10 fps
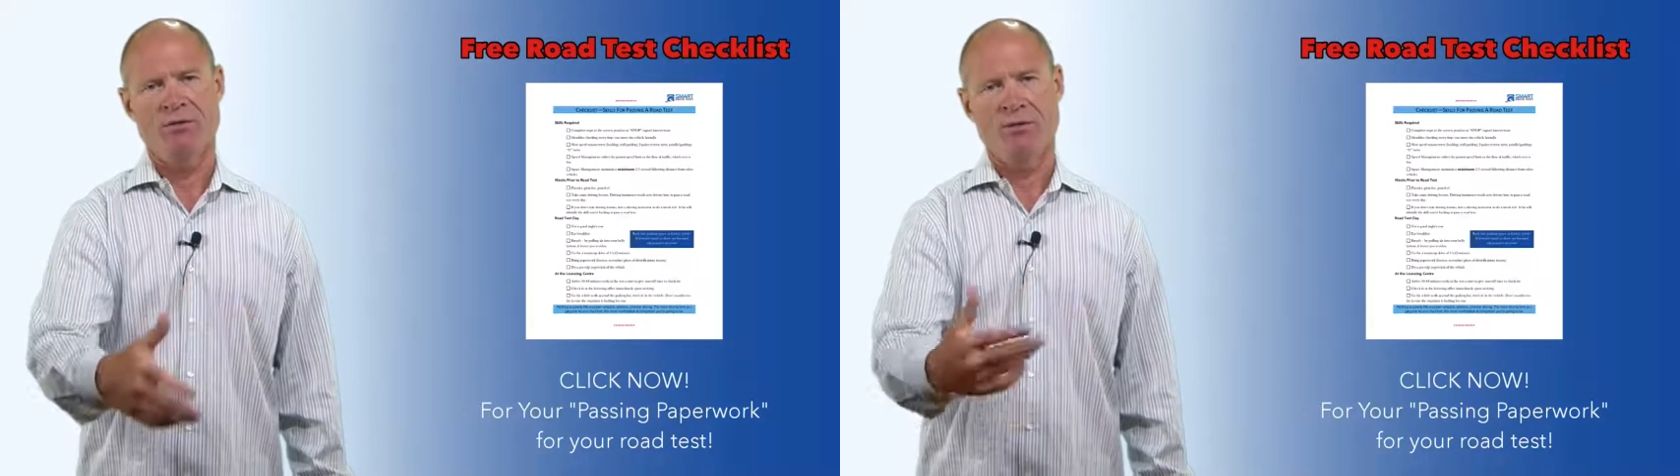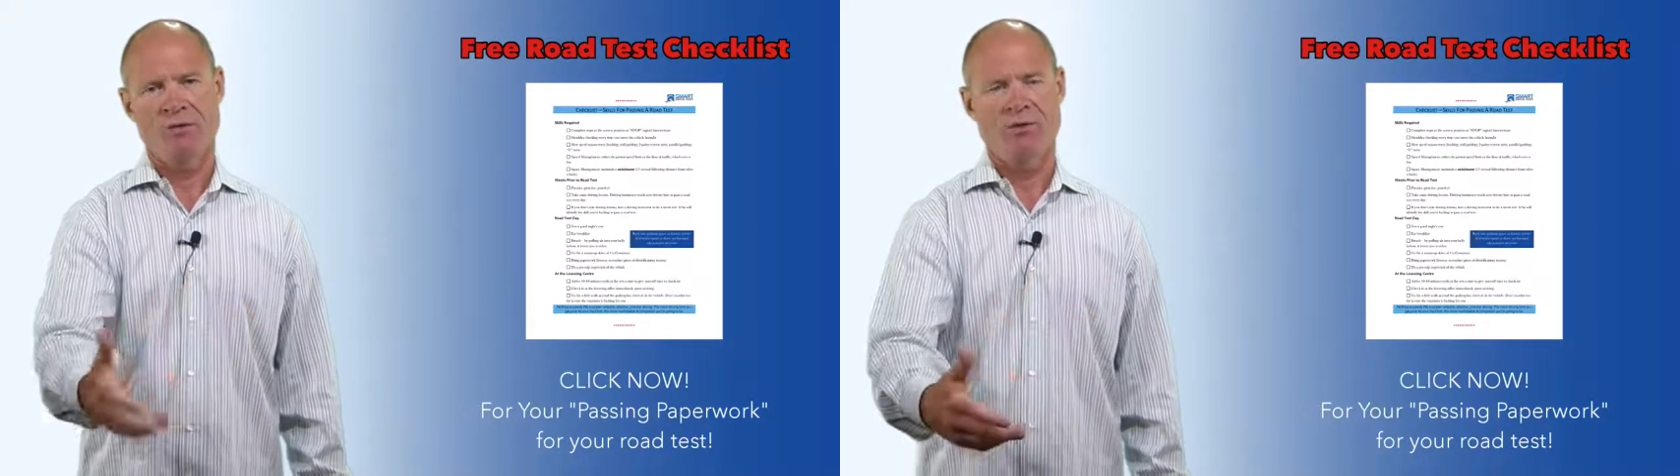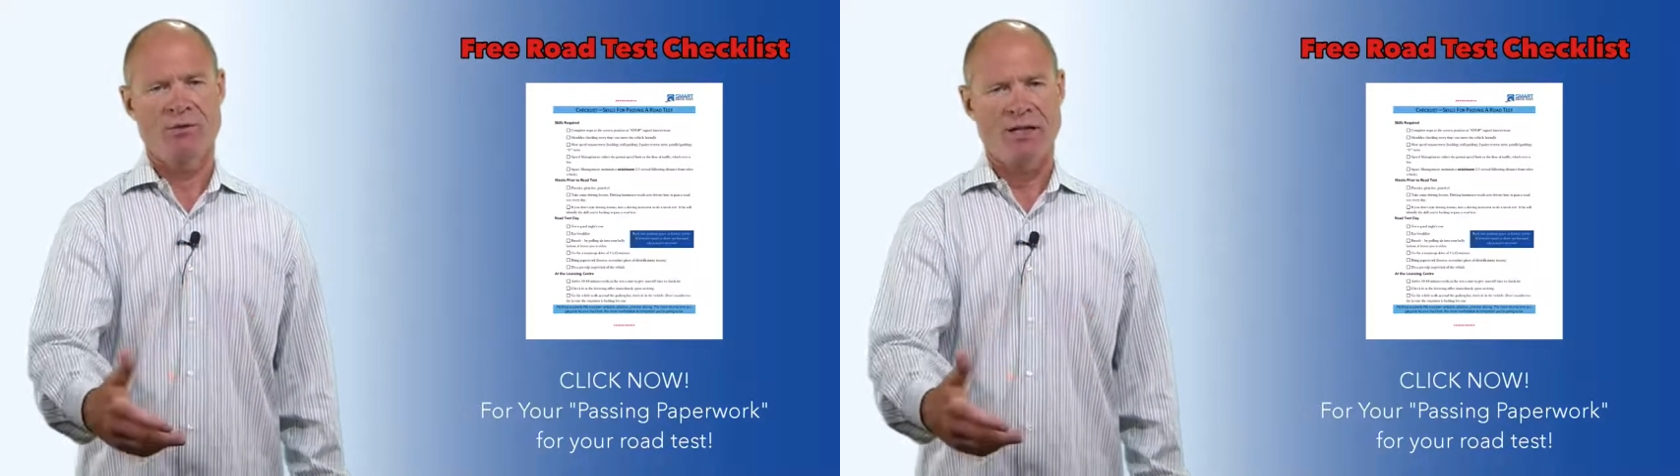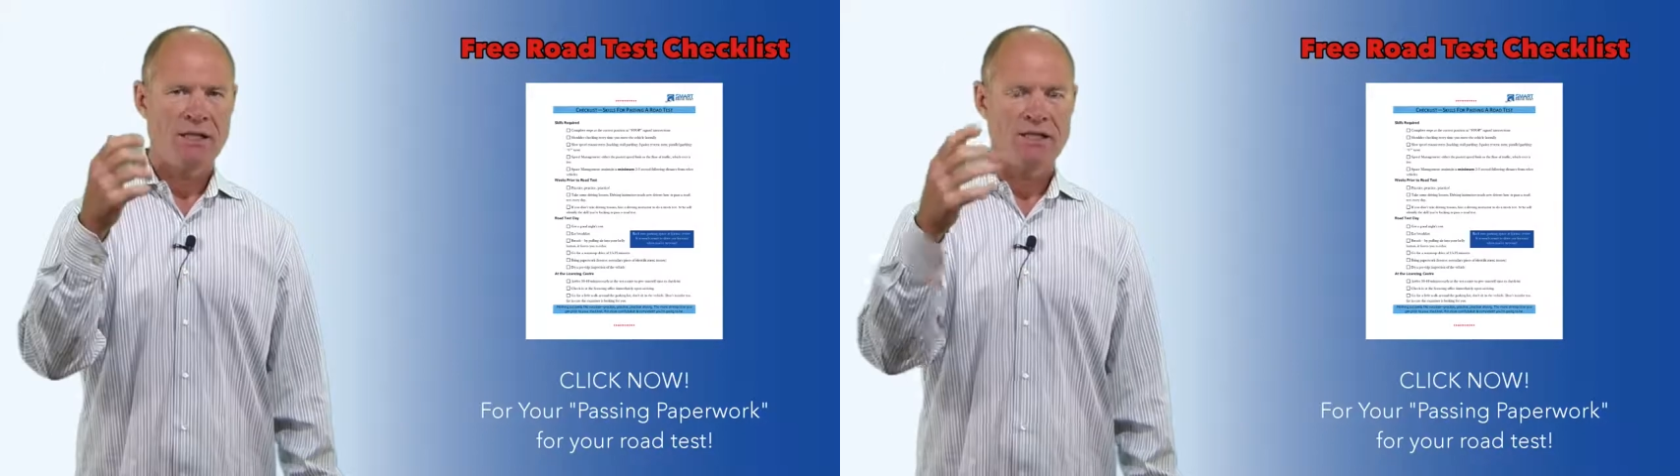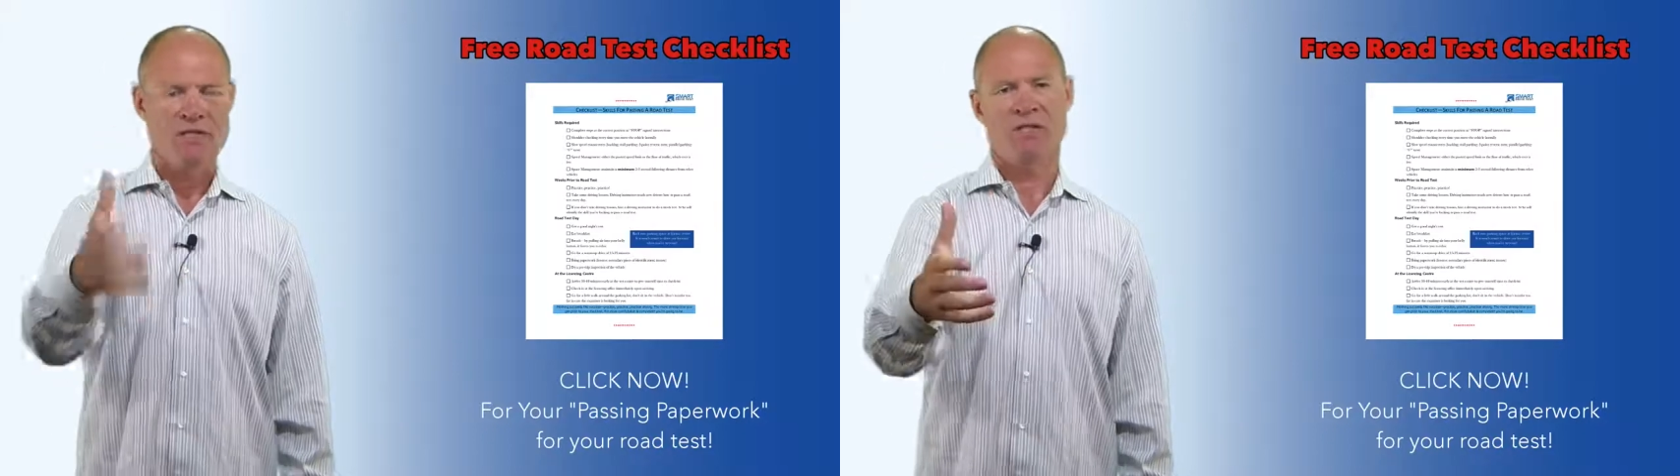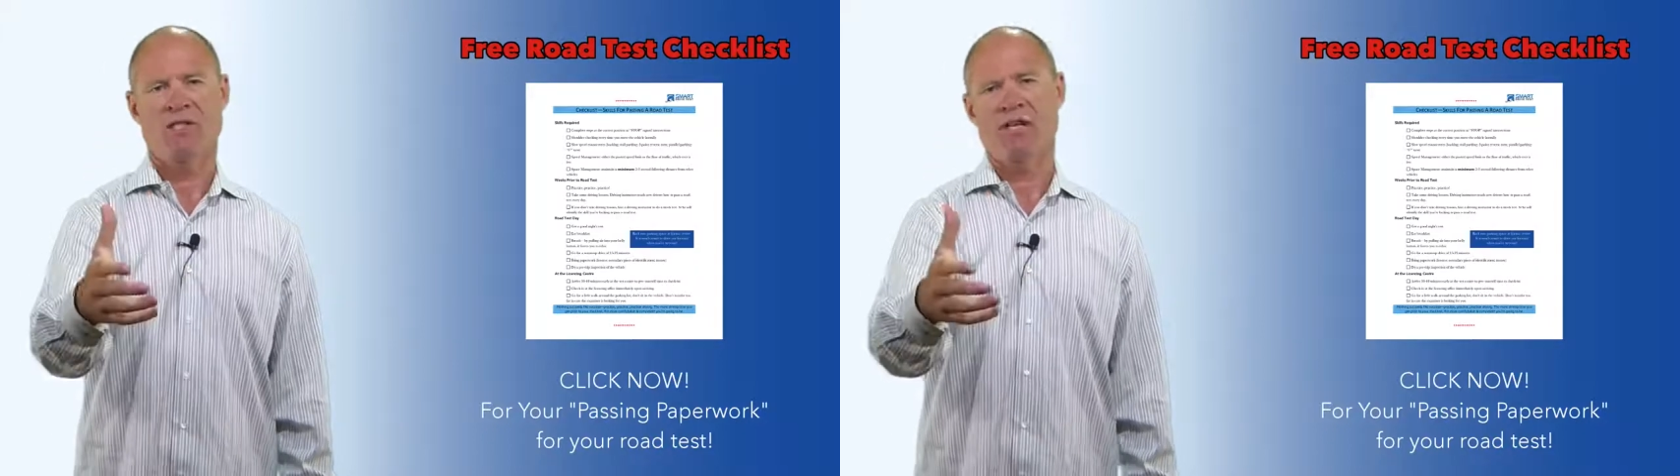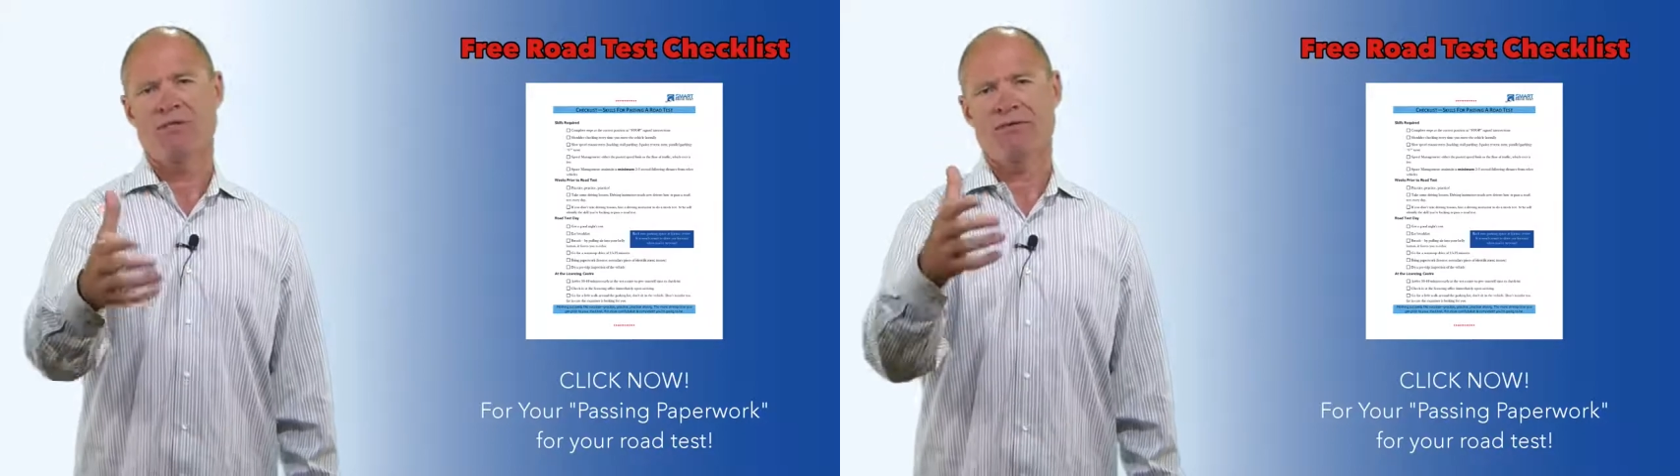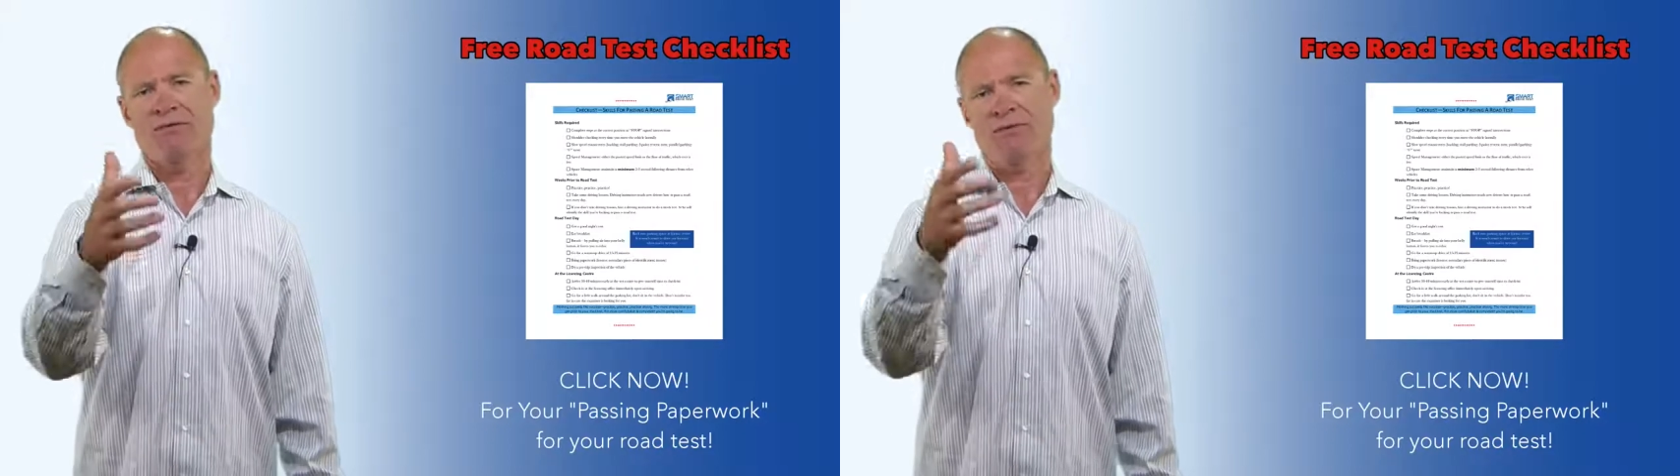to make sure that it is safe